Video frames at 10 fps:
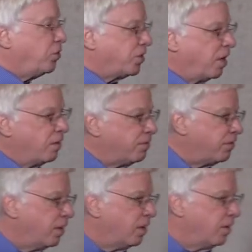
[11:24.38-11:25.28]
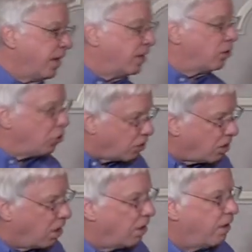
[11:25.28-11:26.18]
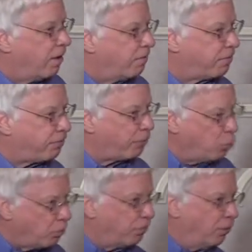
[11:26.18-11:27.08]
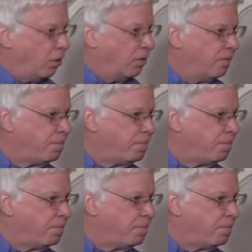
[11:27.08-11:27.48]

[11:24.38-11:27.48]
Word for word: stuff that looked fruitful,